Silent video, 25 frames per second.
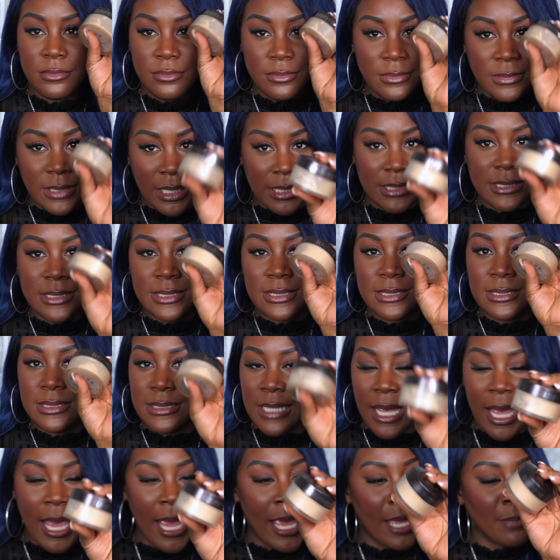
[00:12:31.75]
This
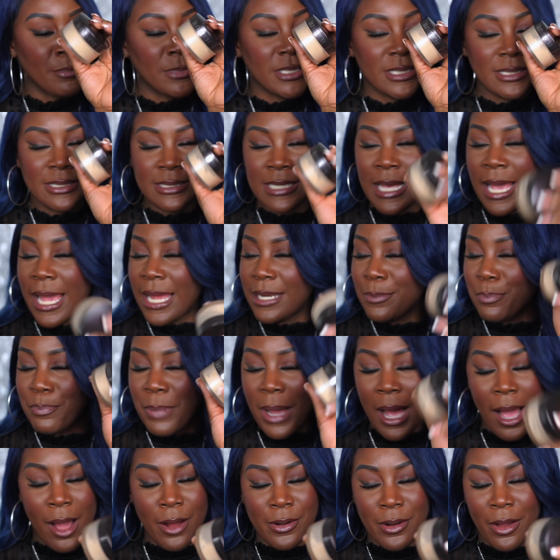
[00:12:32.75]
same said
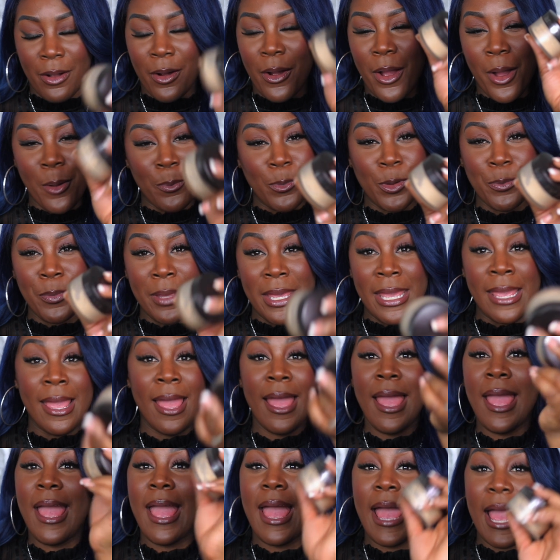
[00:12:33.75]
powder come with me
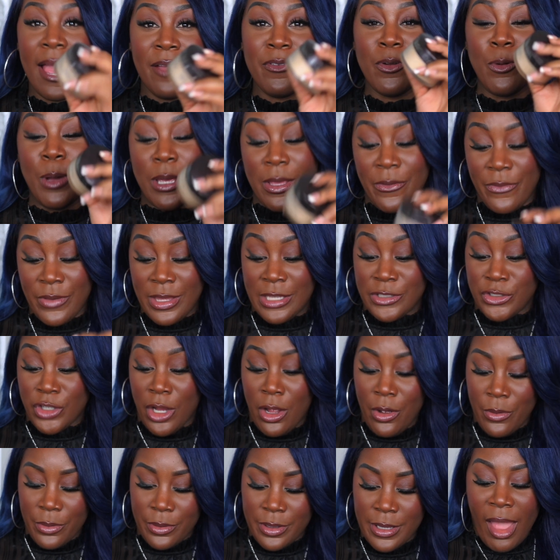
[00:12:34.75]
everywhere you think it's a
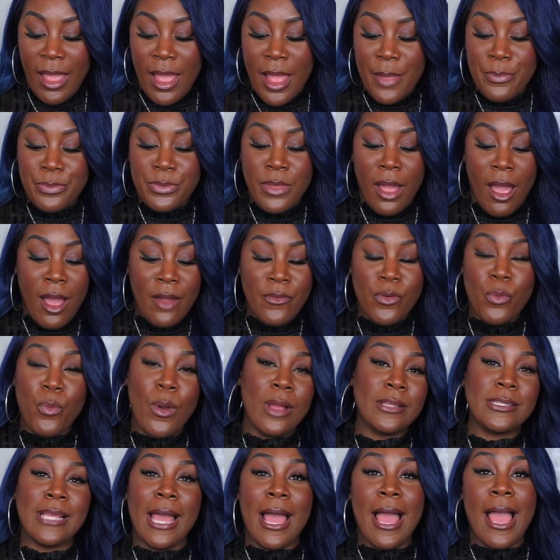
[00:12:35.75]
joke. The other
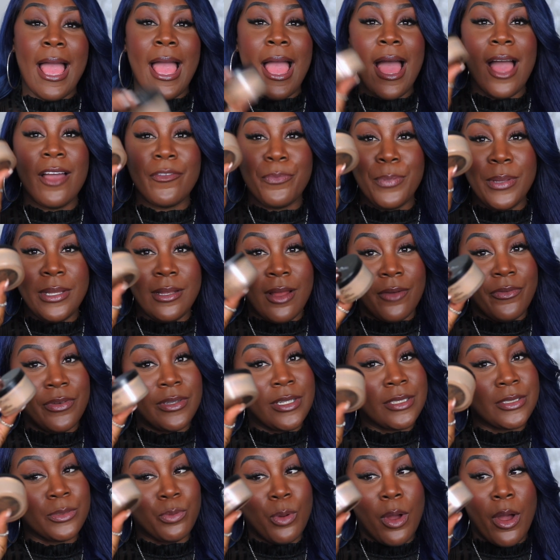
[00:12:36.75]
one that I have been loving
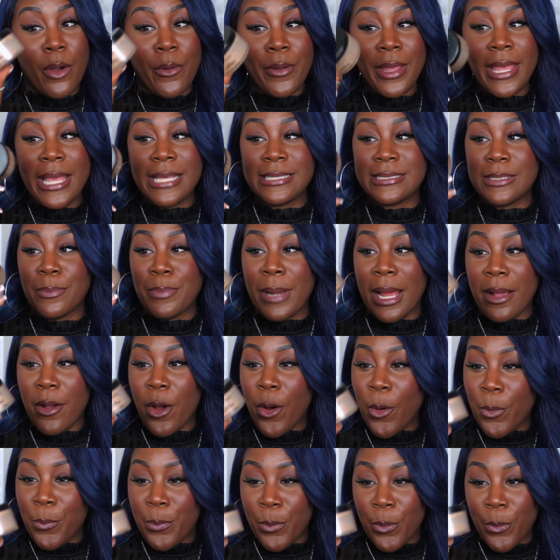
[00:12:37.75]
as well is the Black
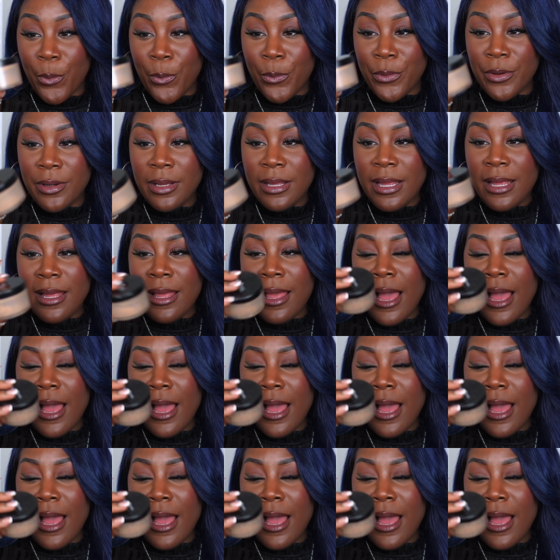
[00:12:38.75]
Opal.